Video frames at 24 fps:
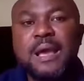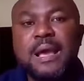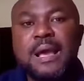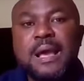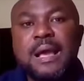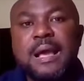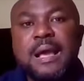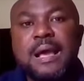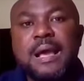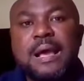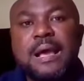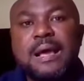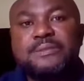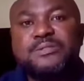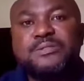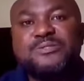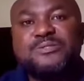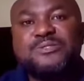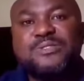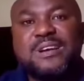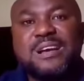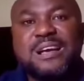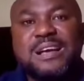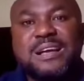And
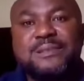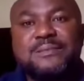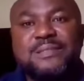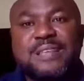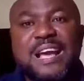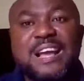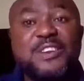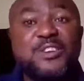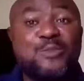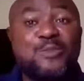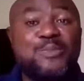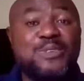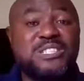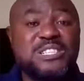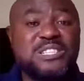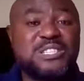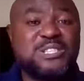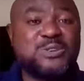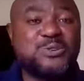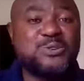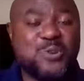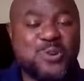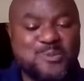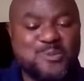the opportunity
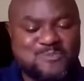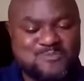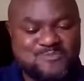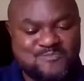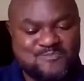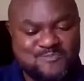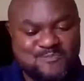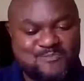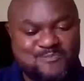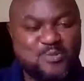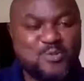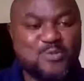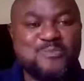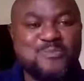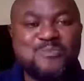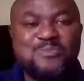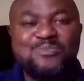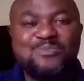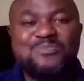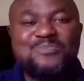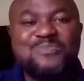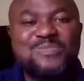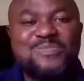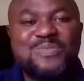come,
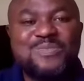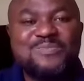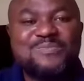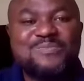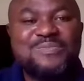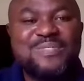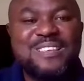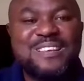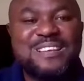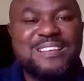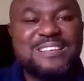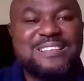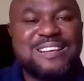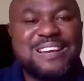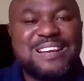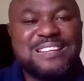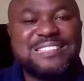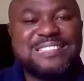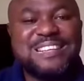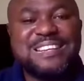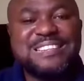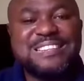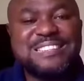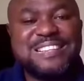boom,
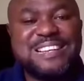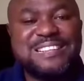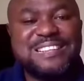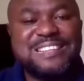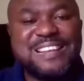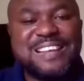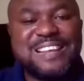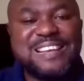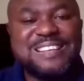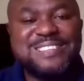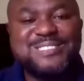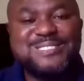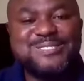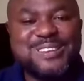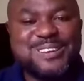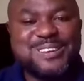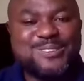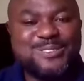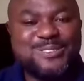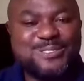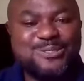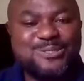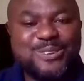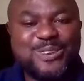that as an
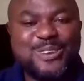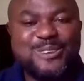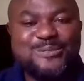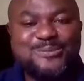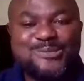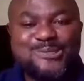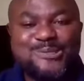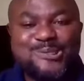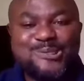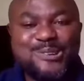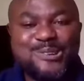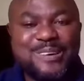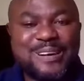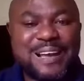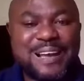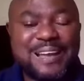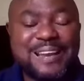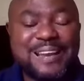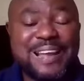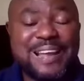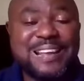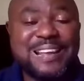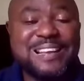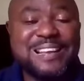NGO that was looking for
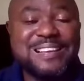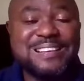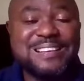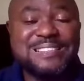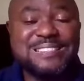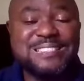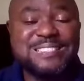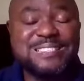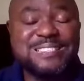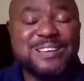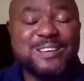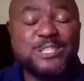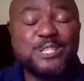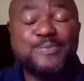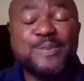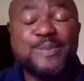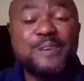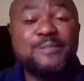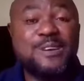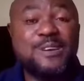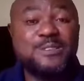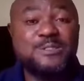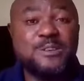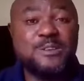an account
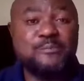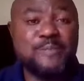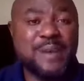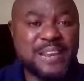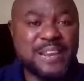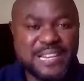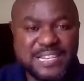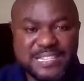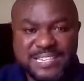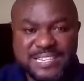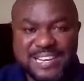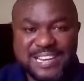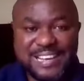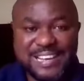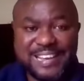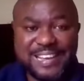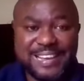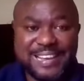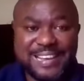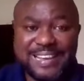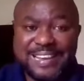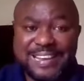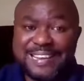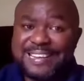supervisor manager
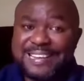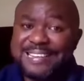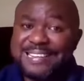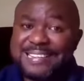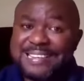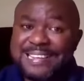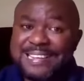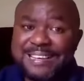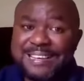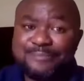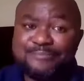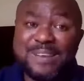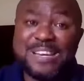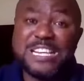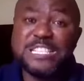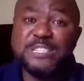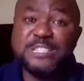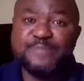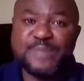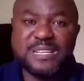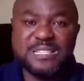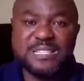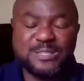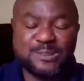in
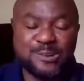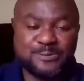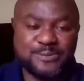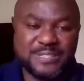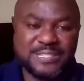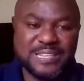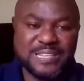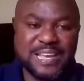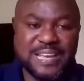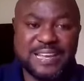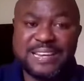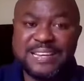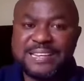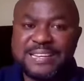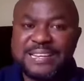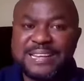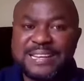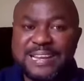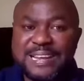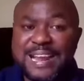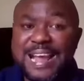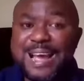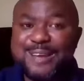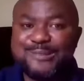management officer in
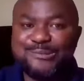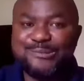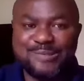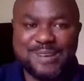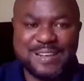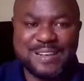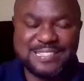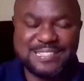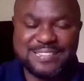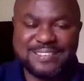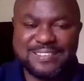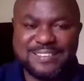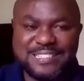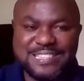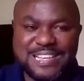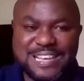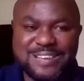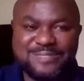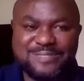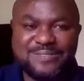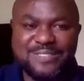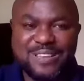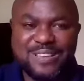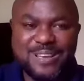Kano as of that
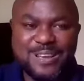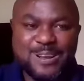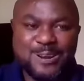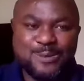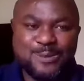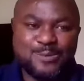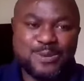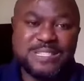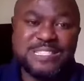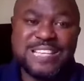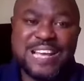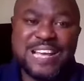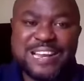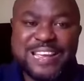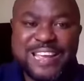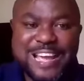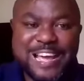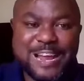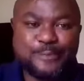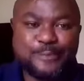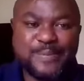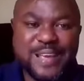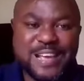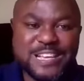time, with Sally
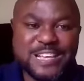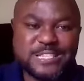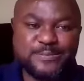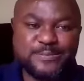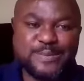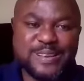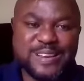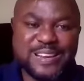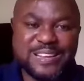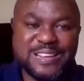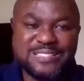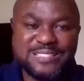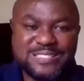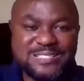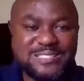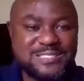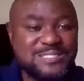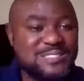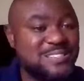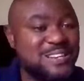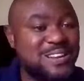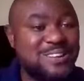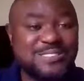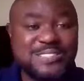ERP experience.
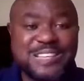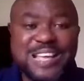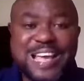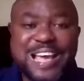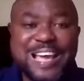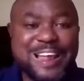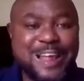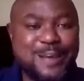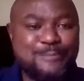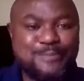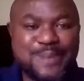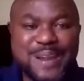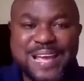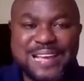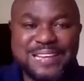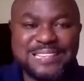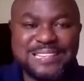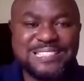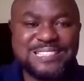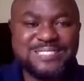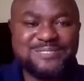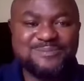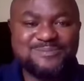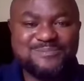That's how I
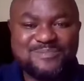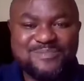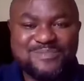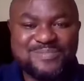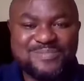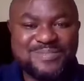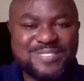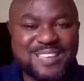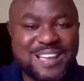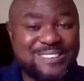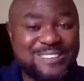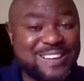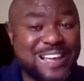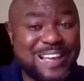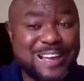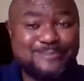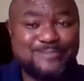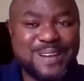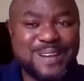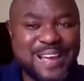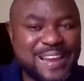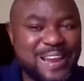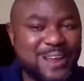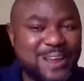applied. And when I
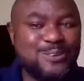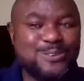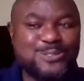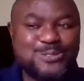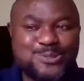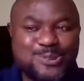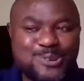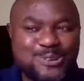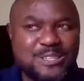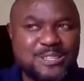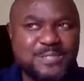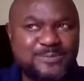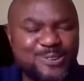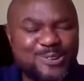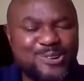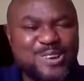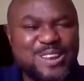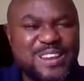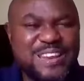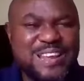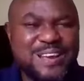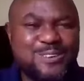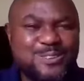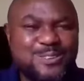applied, the
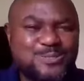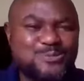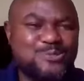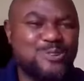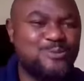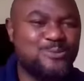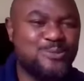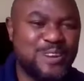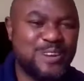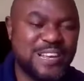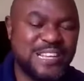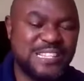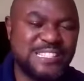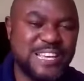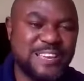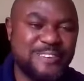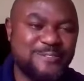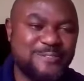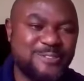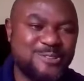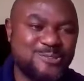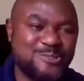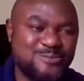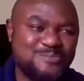following day I was called for an
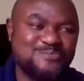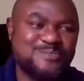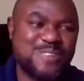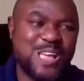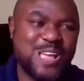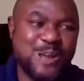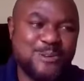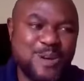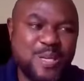interview.